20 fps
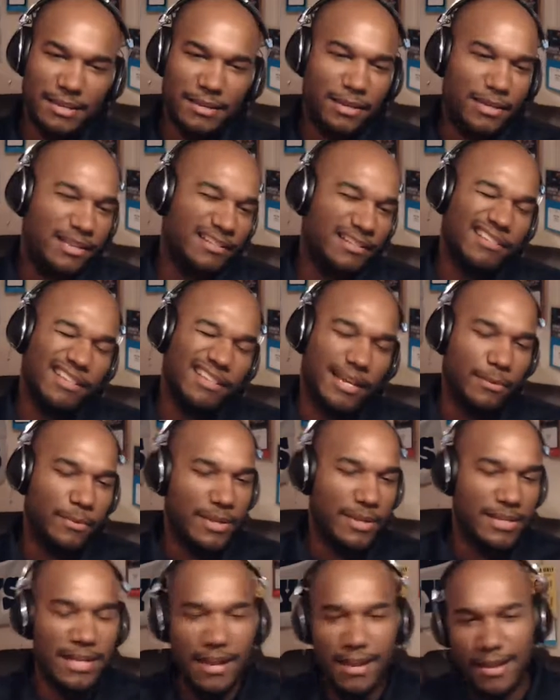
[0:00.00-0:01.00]

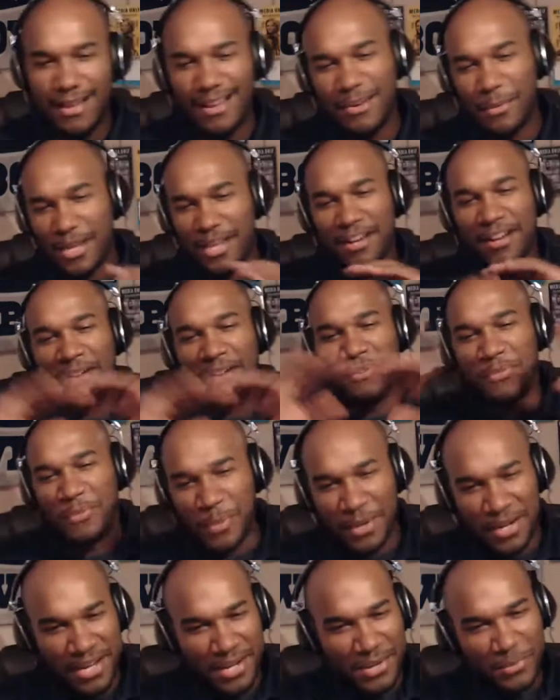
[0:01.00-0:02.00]
anyways. We're
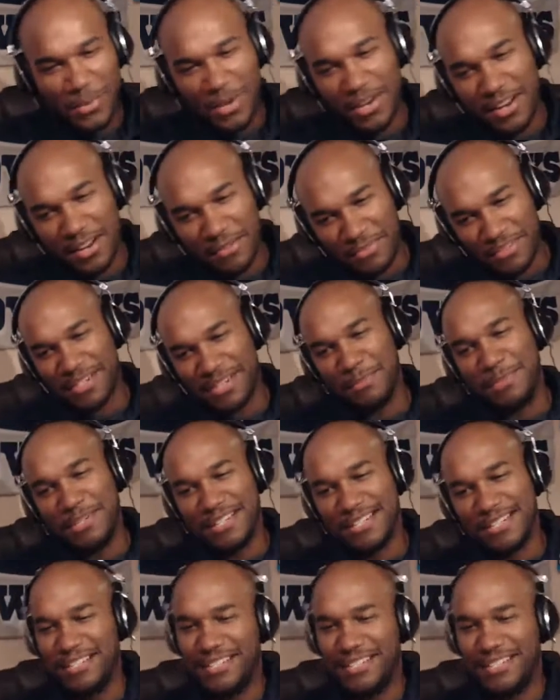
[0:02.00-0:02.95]
getting way off the subject